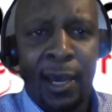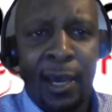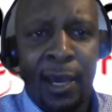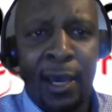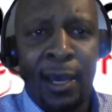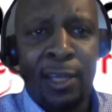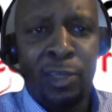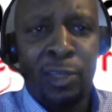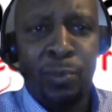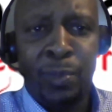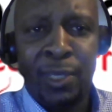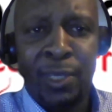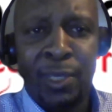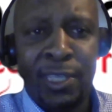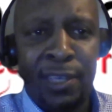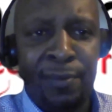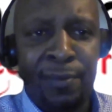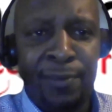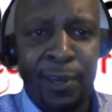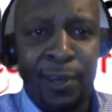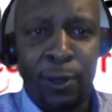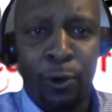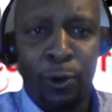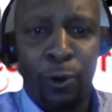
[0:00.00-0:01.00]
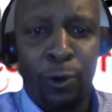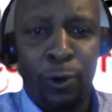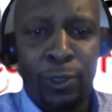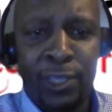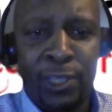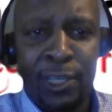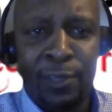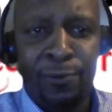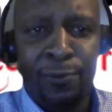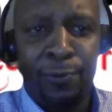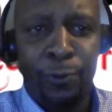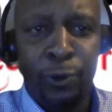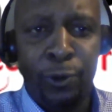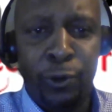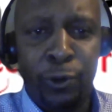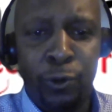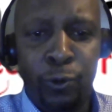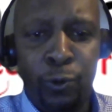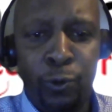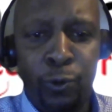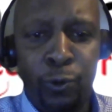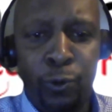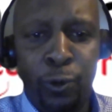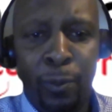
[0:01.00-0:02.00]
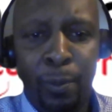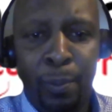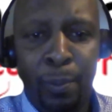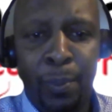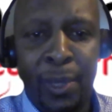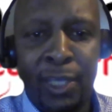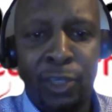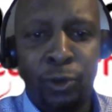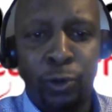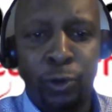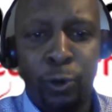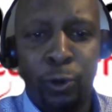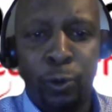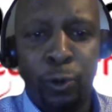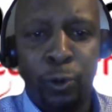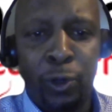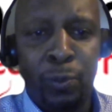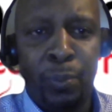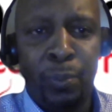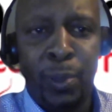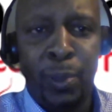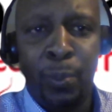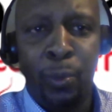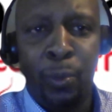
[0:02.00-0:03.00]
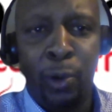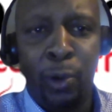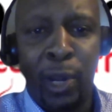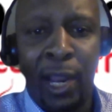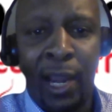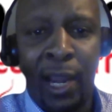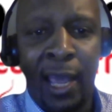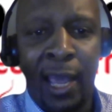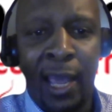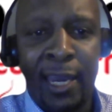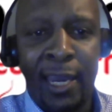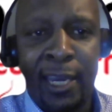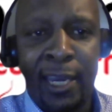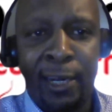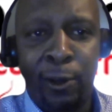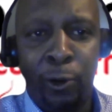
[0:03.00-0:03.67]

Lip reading: specific courses for you based on what people are learning